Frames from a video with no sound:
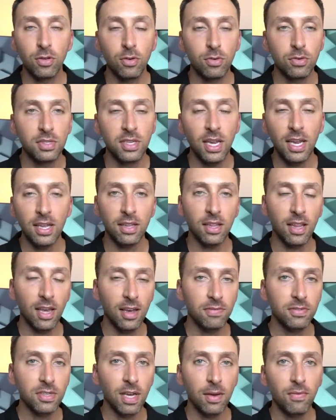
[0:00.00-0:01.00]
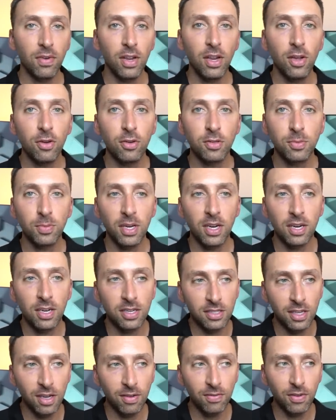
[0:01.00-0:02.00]
those day in the life type videos
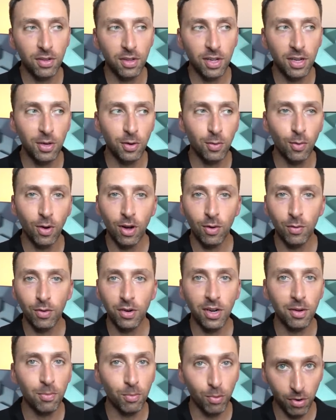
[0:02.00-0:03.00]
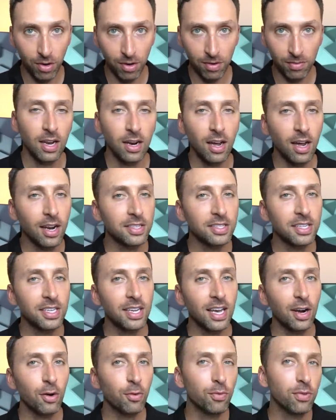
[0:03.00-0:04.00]
because I feel like you all would get bored. And
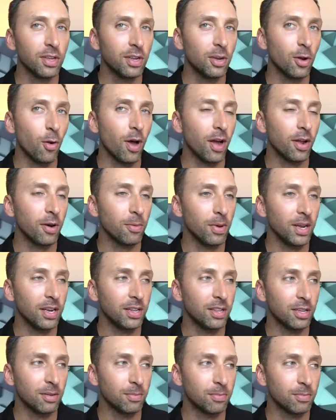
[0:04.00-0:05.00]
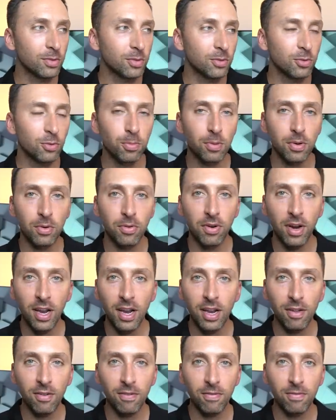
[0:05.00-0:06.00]
honestly, I don't really know how to make them super
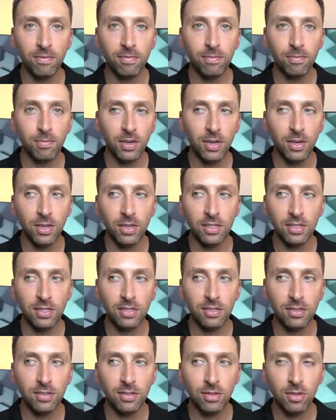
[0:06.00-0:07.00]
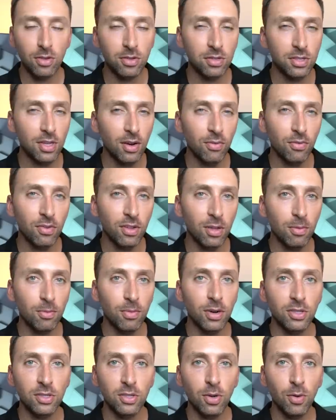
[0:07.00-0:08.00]
creative because there's not really
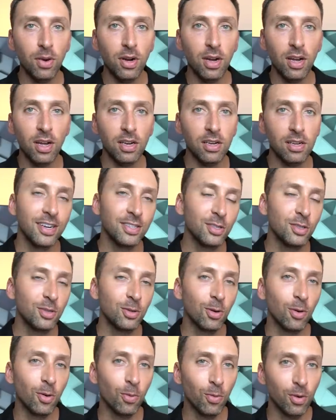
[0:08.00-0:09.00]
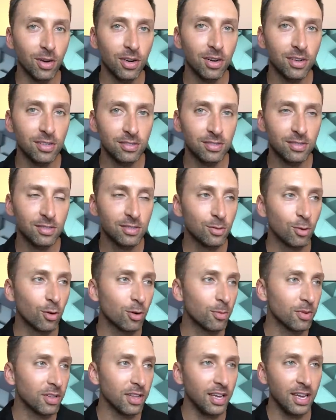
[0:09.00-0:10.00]
much going on. I just go to work,
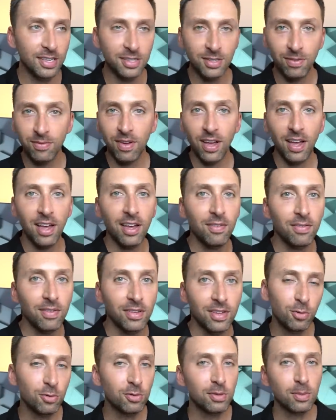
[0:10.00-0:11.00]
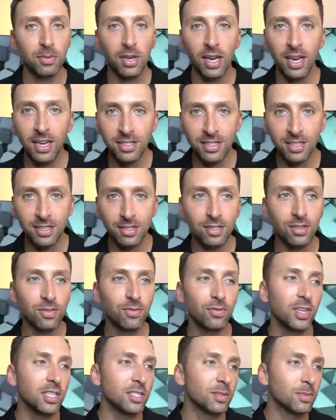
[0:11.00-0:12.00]
normal eight to five, do some
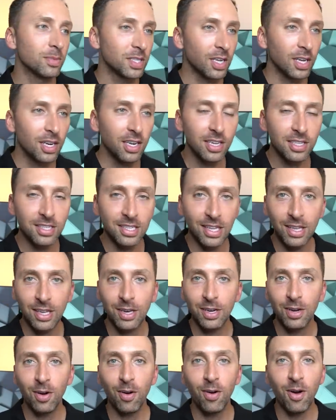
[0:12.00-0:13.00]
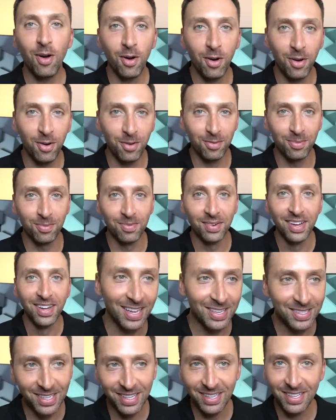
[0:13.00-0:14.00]
cases, read some studies, and then go home.
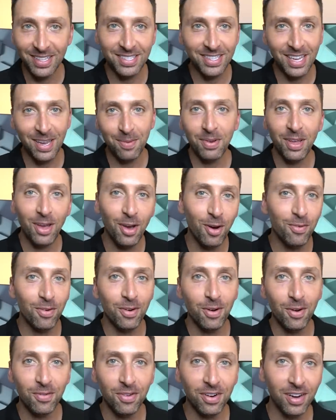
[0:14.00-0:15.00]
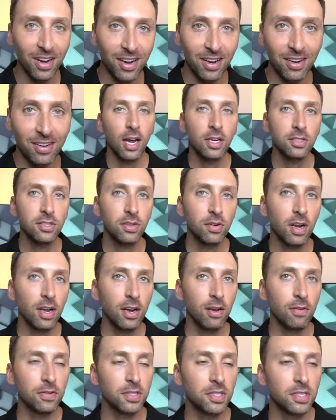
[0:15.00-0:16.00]
It's like the same day over and over again. I also
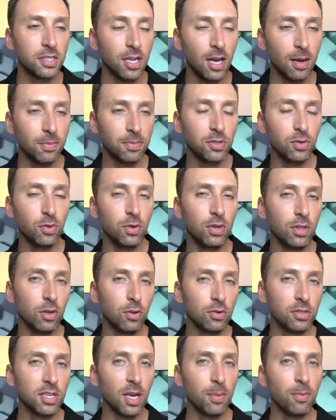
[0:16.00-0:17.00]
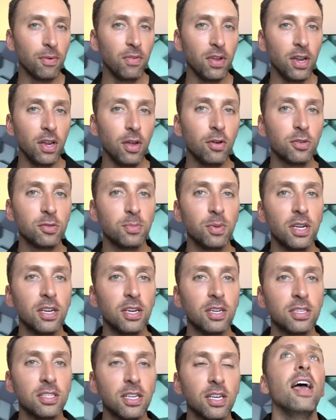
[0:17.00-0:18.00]
kind of stopped doing those type of videos
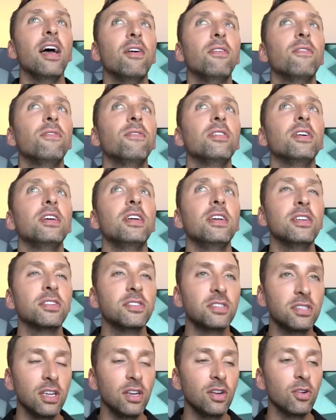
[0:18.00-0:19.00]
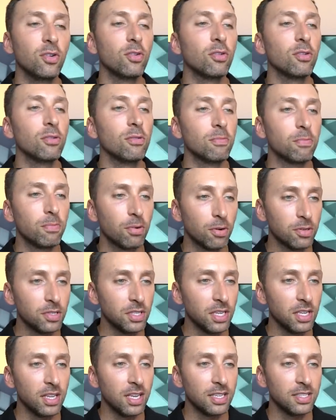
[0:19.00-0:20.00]
because every single
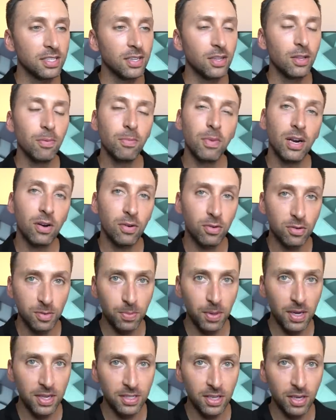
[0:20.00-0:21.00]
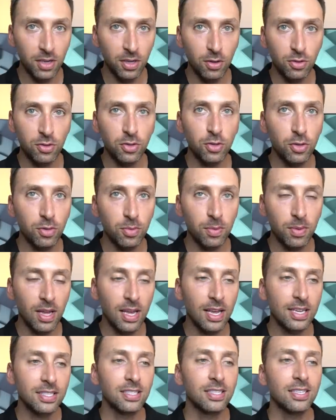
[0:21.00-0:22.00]
person that's in the medical space on YouTube
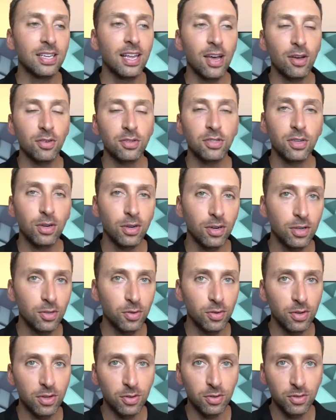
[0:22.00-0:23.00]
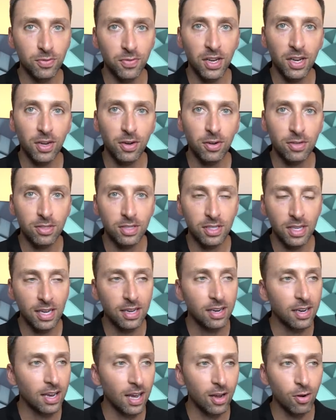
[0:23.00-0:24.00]
has now started doing those videos.
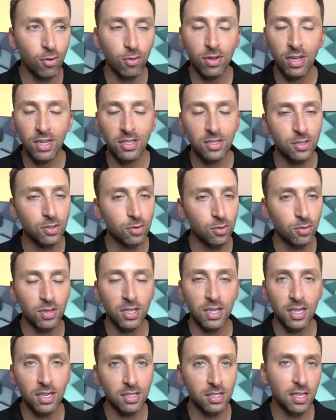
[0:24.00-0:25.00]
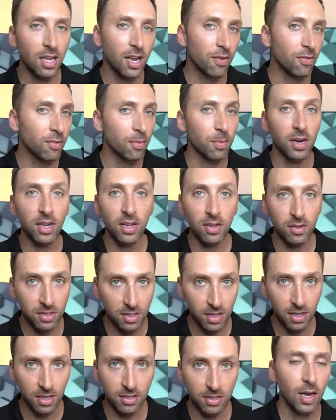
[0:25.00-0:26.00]
And I don't like to do things that everybody else
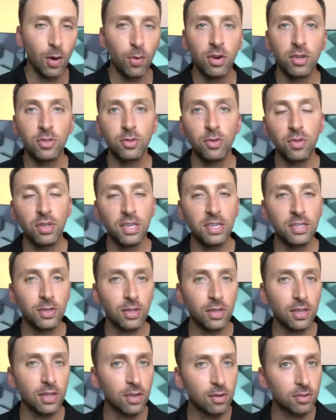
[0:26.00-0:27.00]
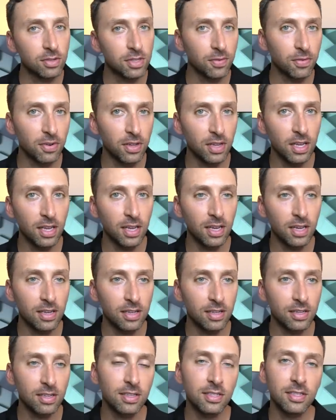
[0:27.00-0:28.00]
does. I wanna do things a little differently
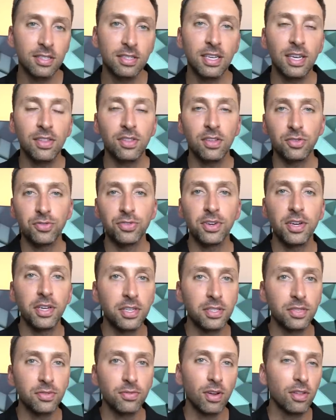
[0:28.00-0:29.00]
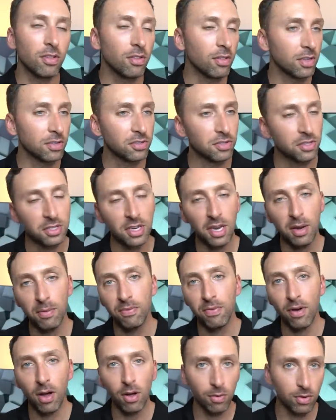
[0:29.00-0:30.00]
set the trends rather than just keep
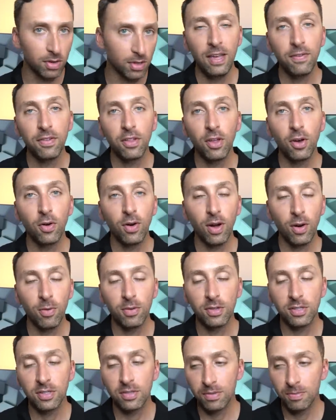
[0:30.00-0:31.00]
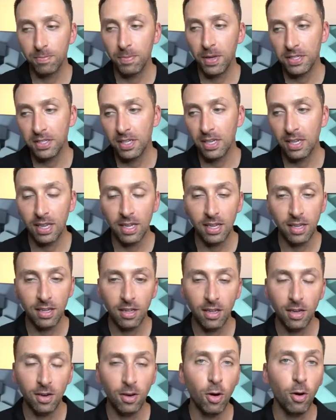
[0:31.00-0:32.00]
following, even though I was basically
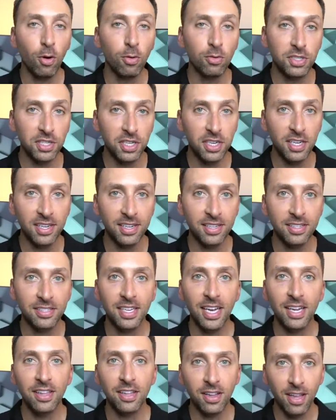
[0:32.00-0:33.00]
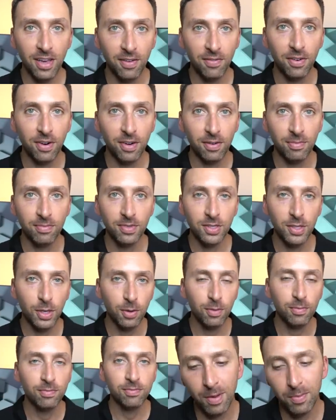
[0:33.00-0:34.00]
an OG day in the lifer.
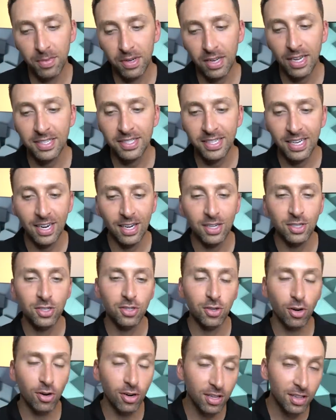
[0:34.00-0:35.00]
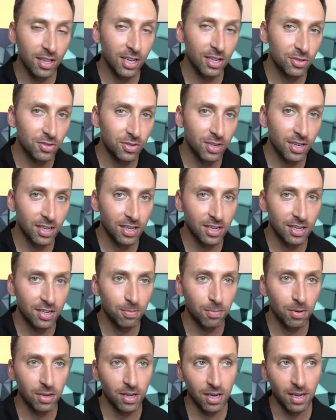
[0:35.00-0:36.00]
So I'm not saying I started that
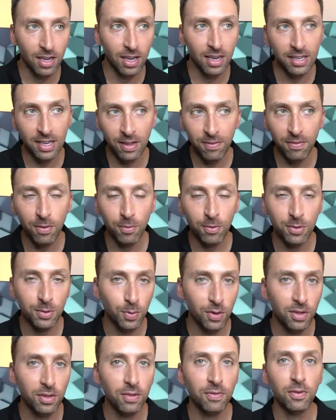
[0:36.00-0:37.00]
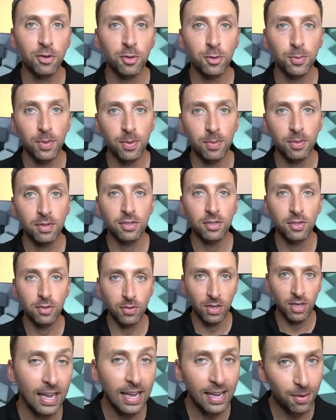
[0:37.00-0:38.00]
trend, but I definitely was one of the first people to
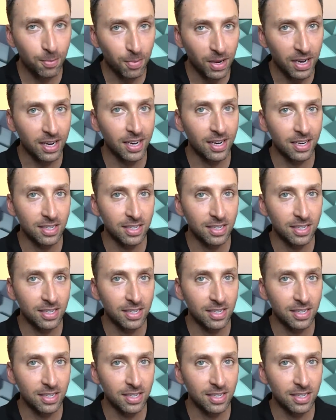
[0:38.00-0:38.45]
do that and make it